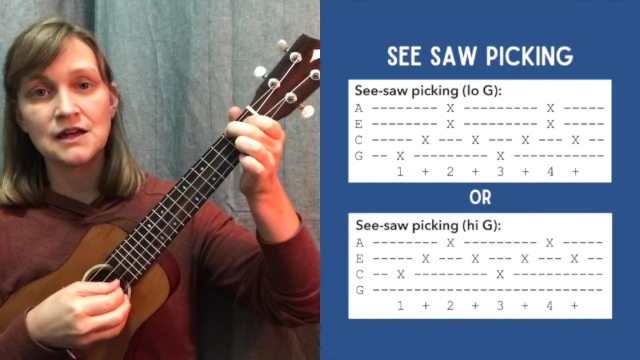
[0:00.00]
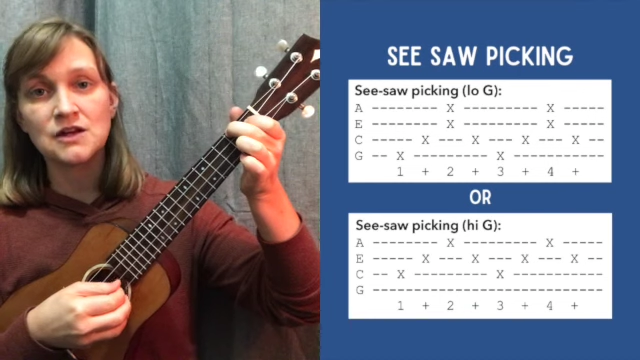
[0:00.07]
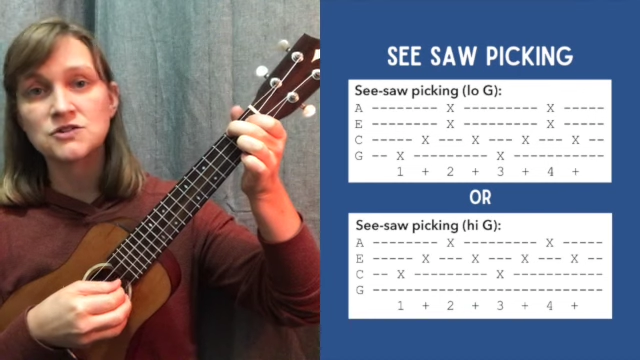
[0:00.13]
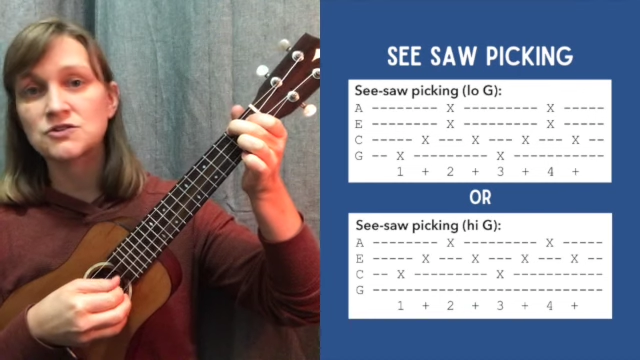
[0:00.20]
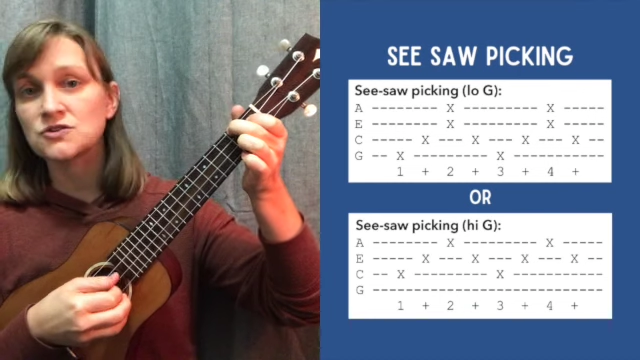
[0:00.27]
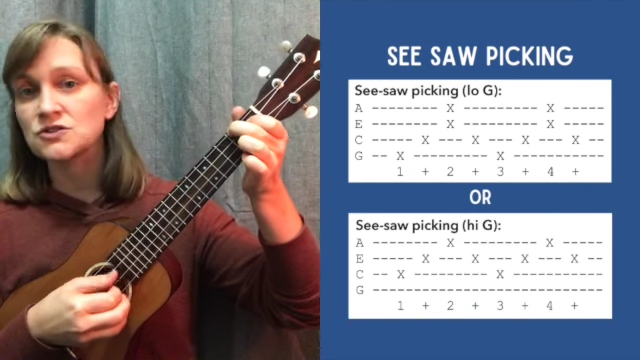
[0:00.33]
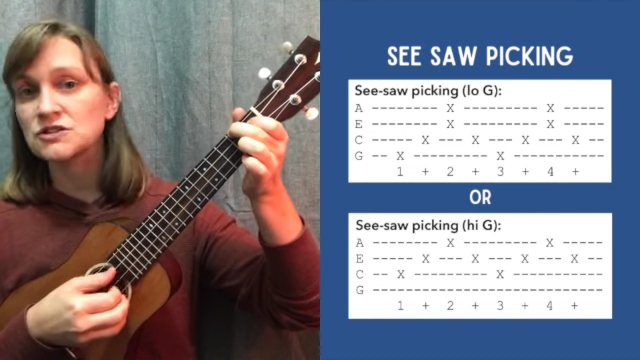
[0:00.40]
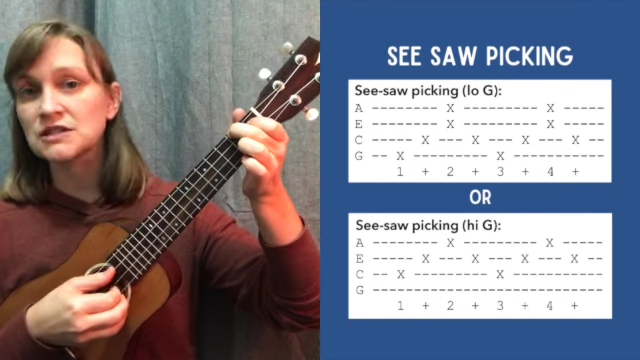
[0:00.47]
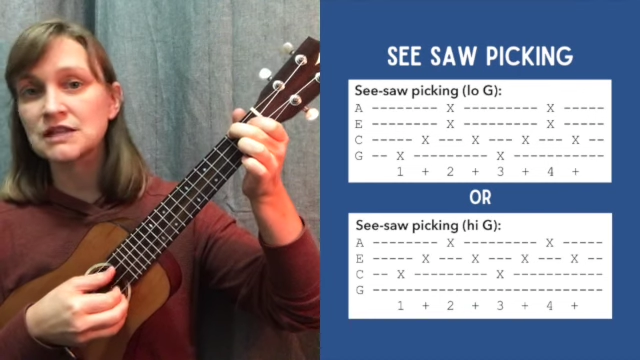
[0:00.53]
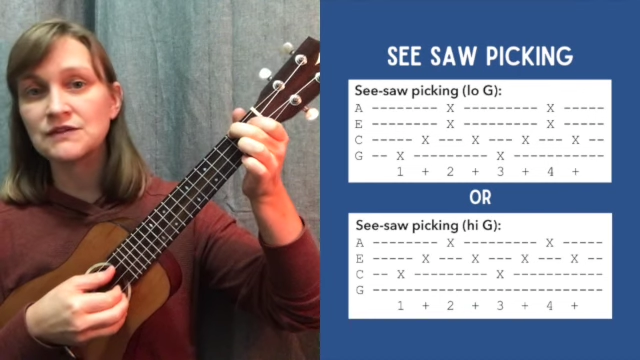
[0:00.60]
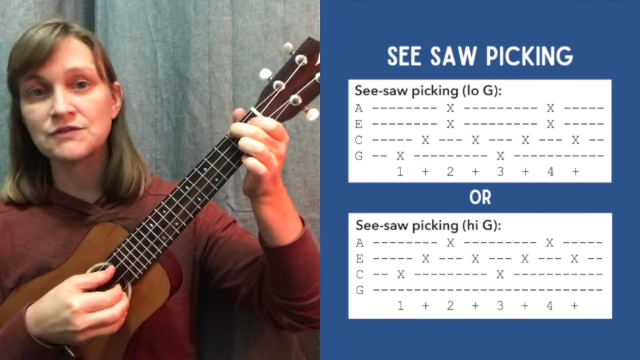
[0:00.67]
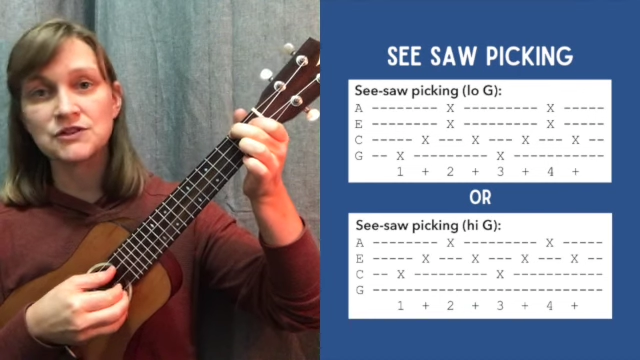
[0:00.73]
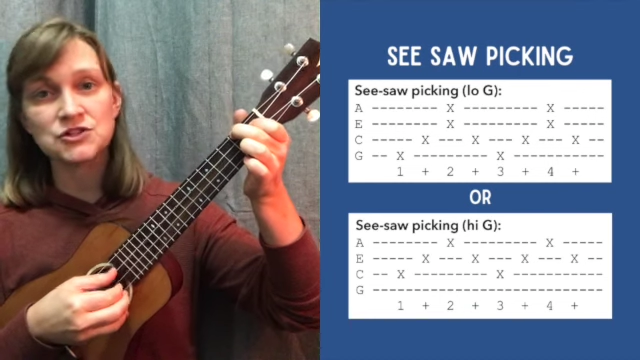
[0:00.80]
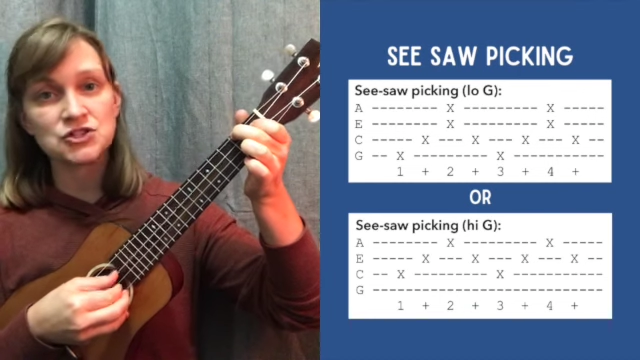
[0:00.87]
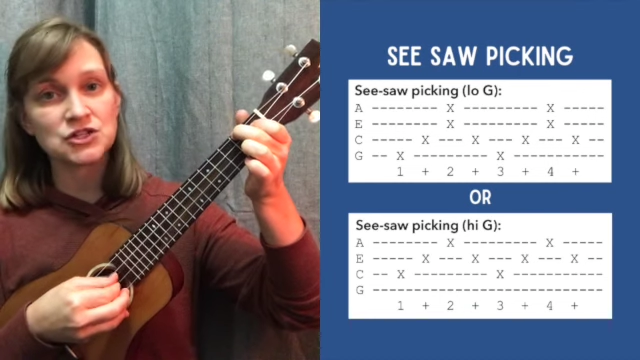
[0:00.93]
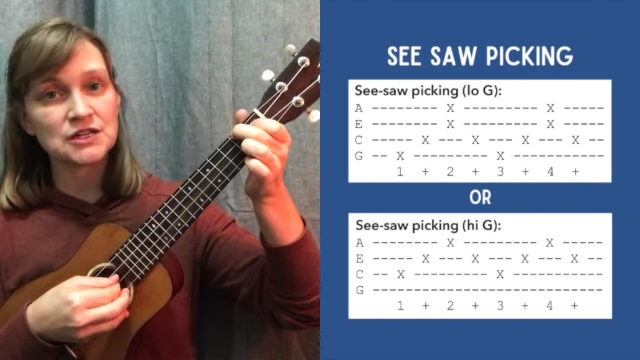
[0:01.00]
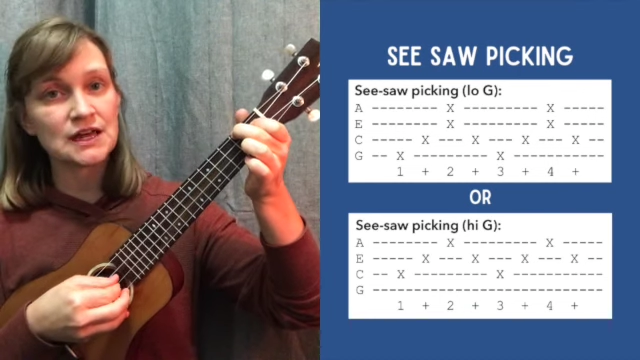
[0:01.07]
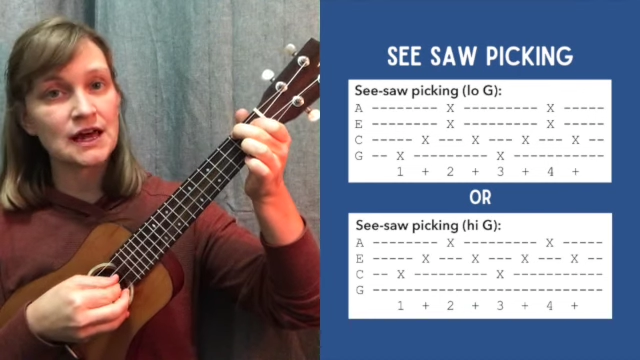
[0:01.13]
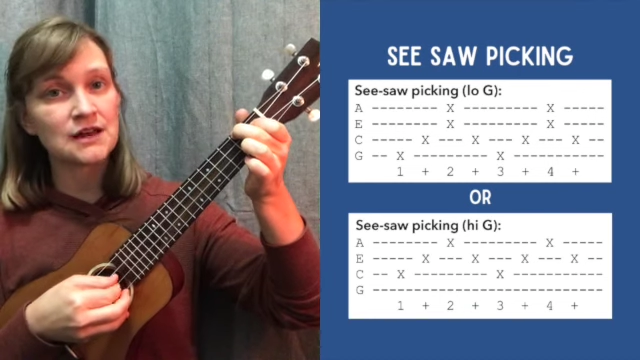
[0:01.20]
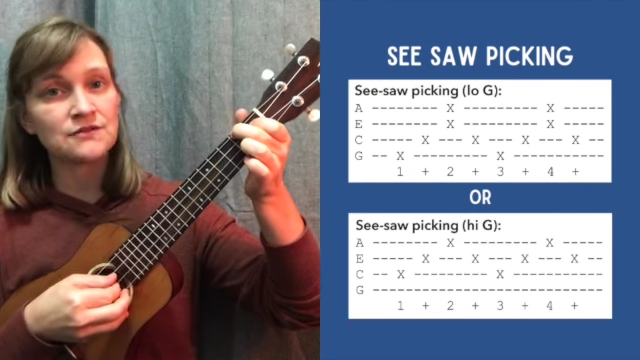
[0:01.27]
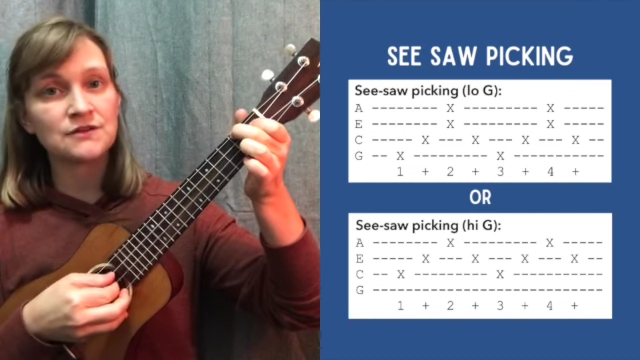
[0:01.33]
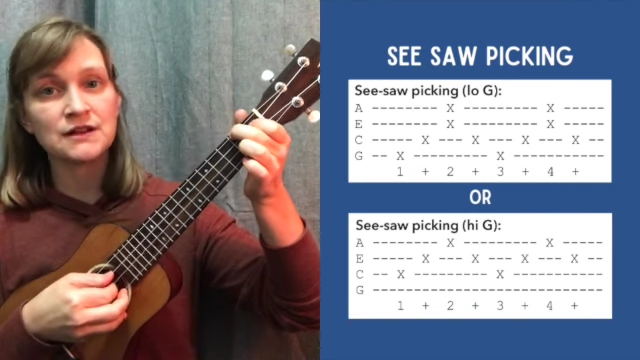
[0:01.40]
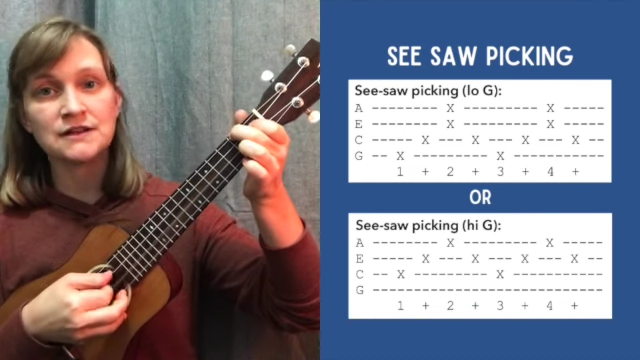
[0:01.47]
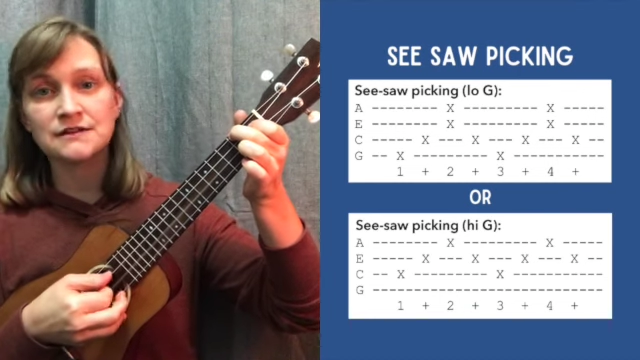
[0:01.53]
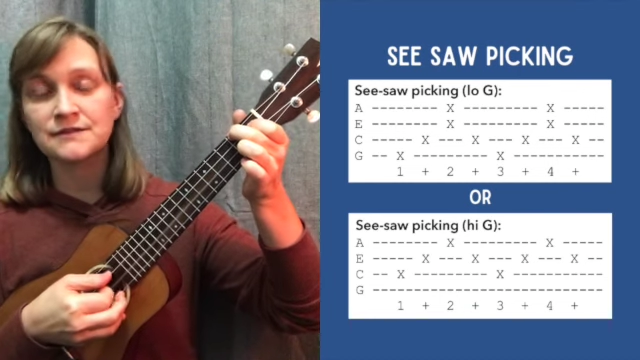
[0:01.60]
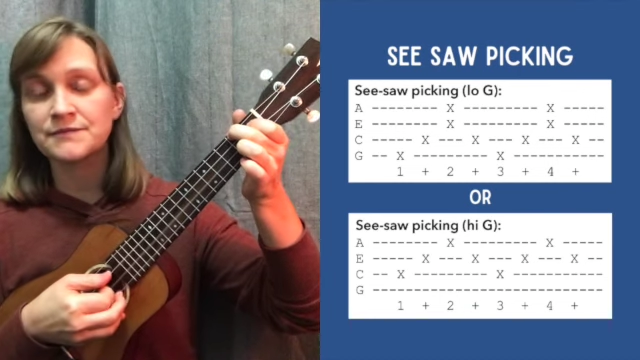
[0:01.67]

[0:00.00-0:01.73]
So just leave the G out of it.